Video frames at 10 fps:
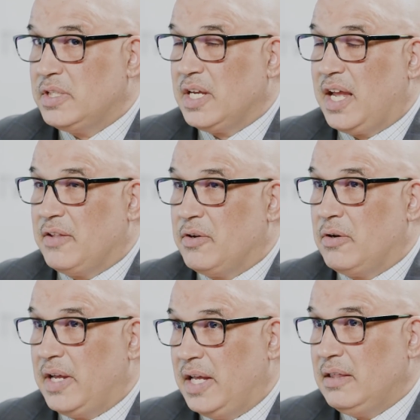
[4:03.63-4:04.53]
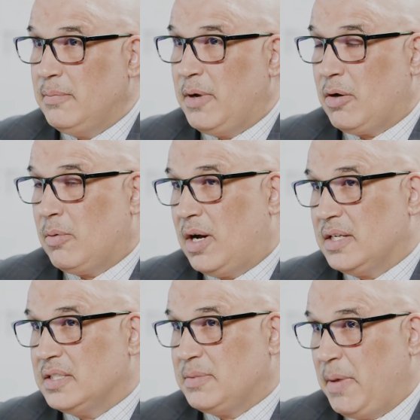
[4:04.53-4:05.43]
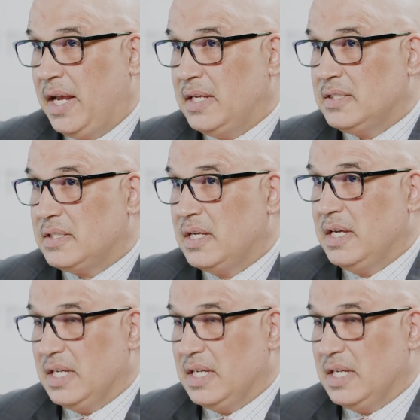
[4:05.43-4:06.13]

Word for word: together in the marijuana space,